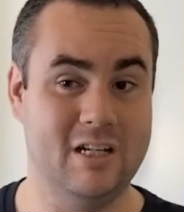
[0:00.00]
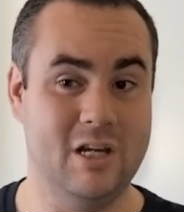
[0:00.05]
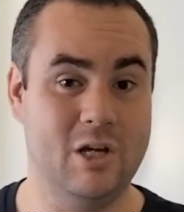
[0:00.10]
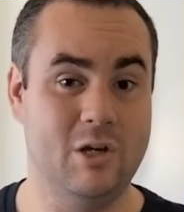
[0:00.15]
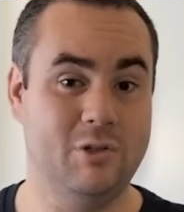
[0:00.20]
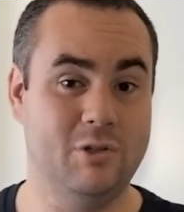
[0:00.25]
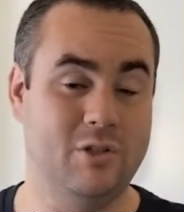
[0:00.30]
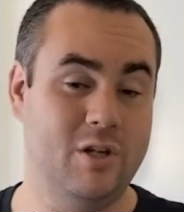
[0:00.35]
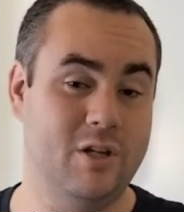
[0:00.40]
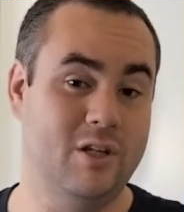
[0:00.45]
so
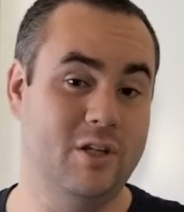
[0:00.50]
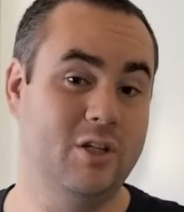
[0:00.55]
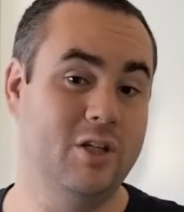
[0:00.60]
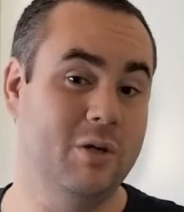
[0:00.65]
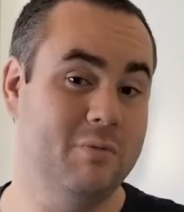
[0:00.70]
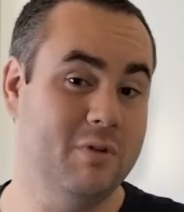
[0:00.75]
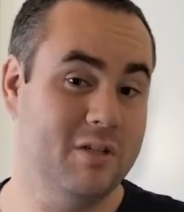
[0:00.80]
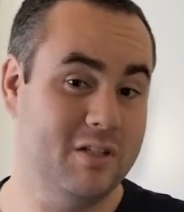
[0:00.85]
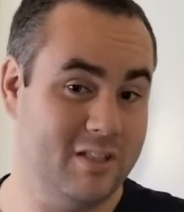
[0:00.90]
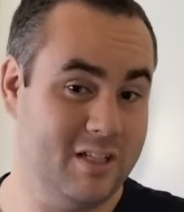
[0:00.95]
you can come
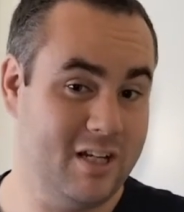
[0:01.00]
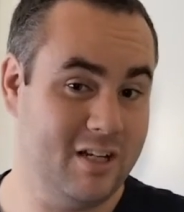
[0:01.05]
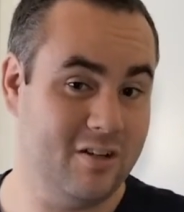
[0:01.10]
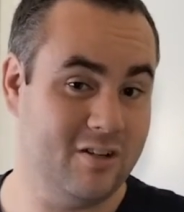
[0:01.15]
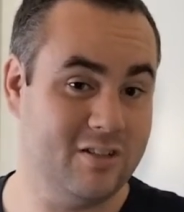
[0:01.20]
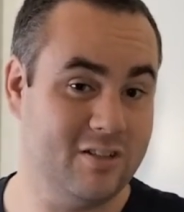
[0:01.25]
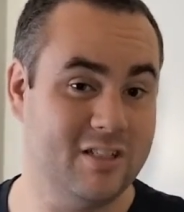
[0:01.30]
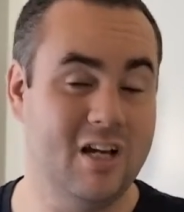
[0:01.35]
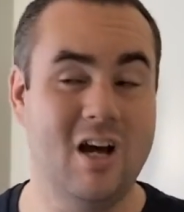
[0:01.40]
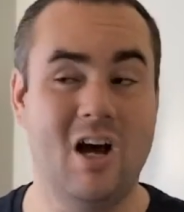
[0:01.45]
and see us
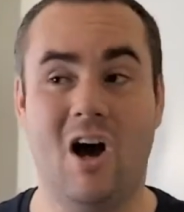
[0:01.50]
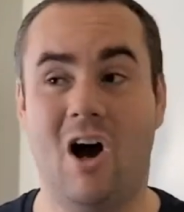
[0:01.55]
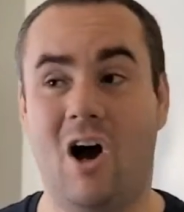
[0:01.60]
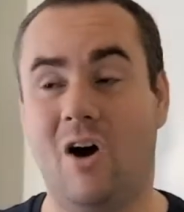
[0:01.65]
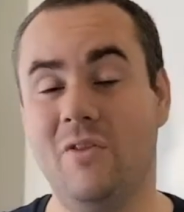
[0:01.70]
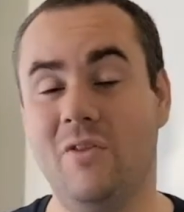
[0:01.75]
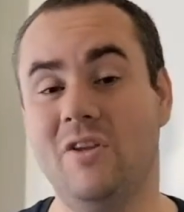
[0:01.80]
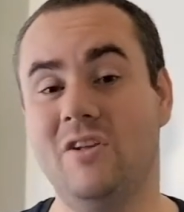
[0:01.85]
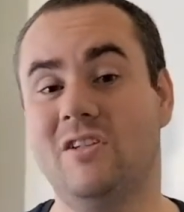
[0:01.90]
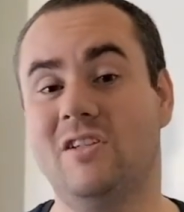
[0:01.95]
on
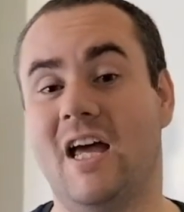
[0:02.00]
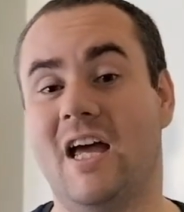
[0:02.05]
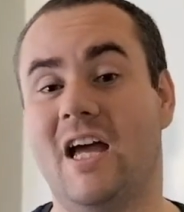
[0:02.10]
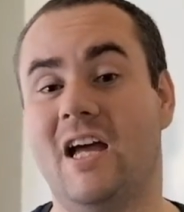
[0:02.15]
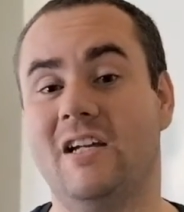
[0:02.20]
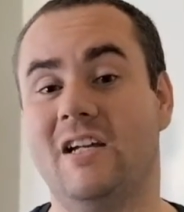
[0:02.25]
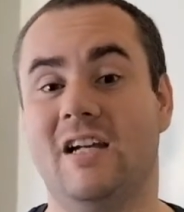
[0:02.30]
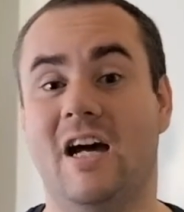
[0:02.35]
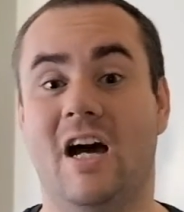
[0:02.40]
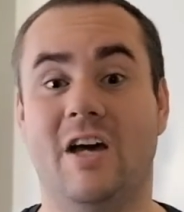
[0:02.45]
the stage
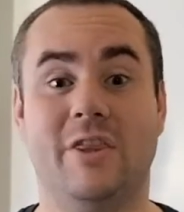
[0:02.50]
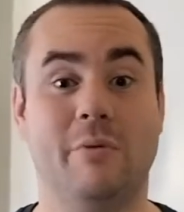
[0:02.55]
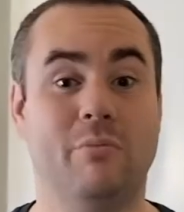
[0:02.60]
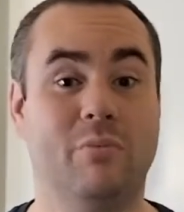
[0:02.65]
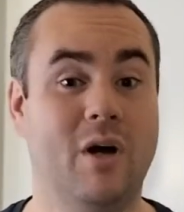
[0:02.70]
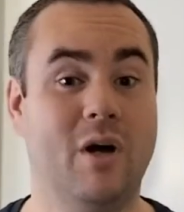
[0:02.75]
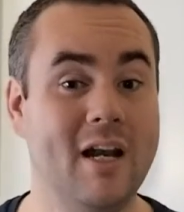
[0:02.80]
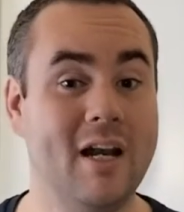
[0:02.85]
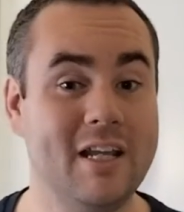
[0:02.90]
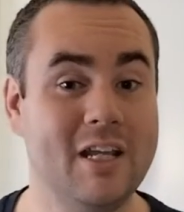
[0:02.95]
at the
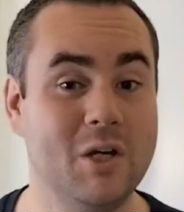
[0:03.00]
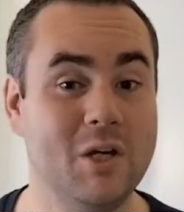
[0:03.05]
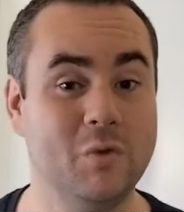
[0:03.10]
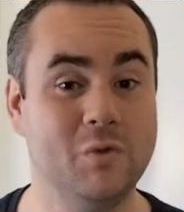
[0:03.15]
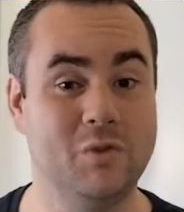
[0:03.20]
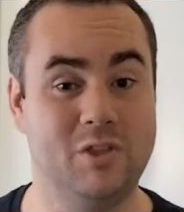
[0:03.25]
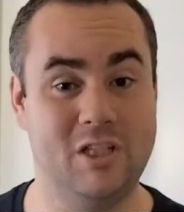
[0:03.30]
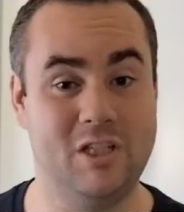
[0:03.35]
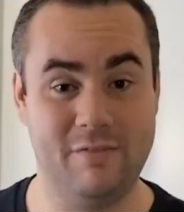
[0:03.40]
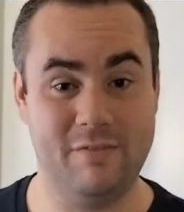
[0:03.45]
Brierley Hills
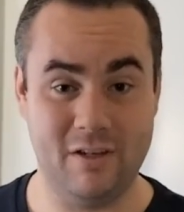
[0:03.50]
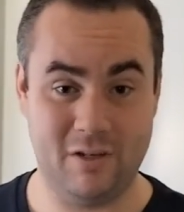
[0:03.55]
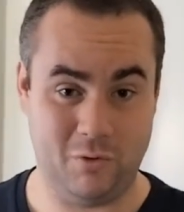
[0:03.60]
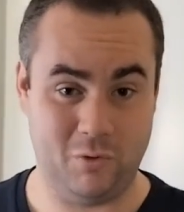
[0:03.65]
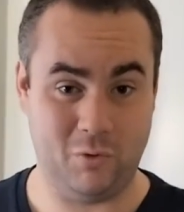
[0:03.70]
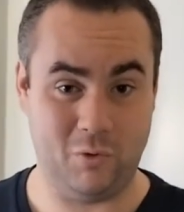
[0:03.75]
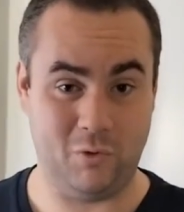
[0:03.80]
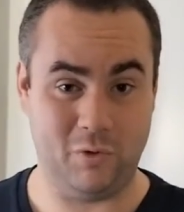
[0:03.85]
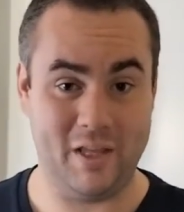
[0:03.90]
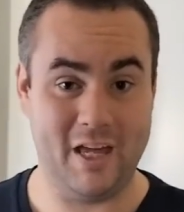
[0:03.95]
Civic
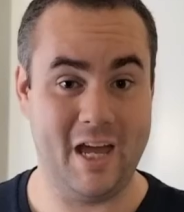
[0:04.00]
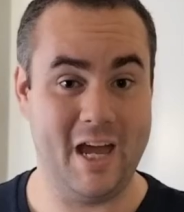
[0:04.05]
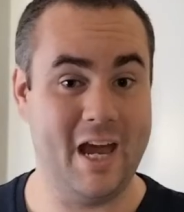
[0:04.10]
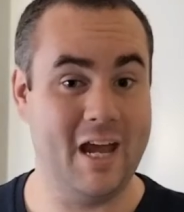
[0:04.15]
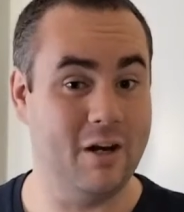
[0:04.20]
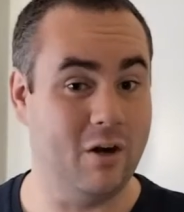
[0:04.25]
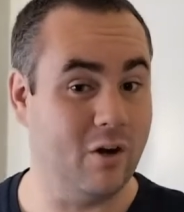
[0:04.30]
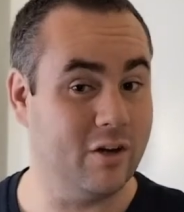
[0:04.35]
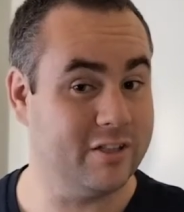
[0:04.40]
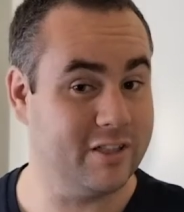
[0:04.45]
Hall in
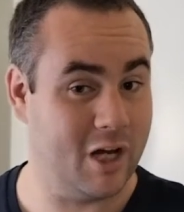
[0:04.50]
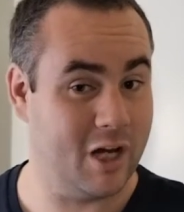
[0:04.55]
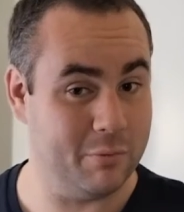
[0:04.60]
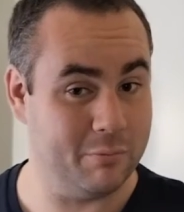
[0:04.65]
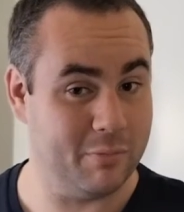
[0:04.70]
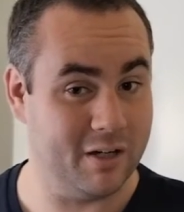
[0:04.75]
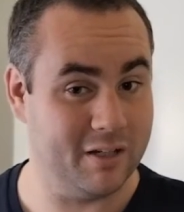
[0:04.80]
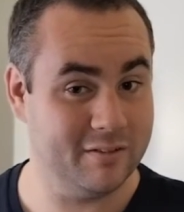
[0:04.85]
October.